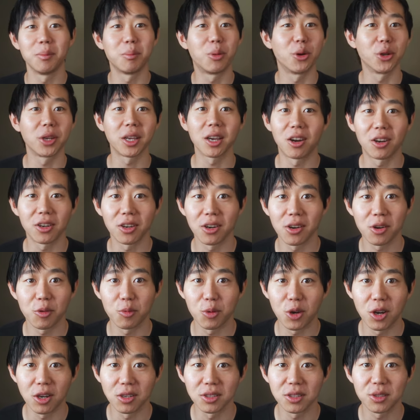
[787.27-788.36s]
putting art on our
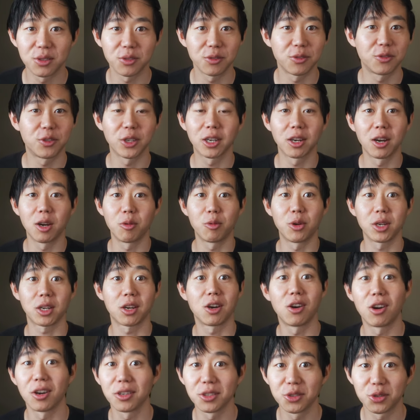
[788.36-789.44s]
walls, figuring out what
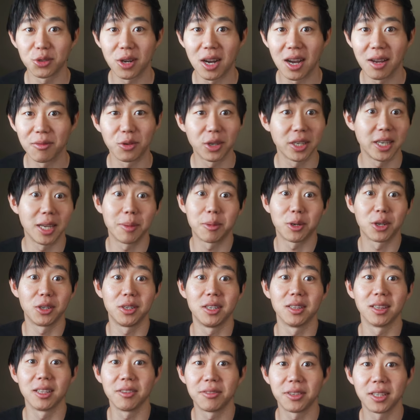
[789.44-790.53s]
car to drive, what neighborhood
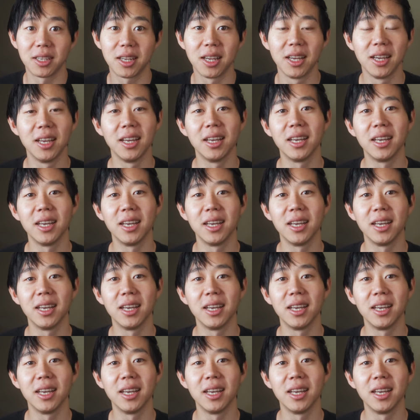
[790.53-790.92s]
to live in,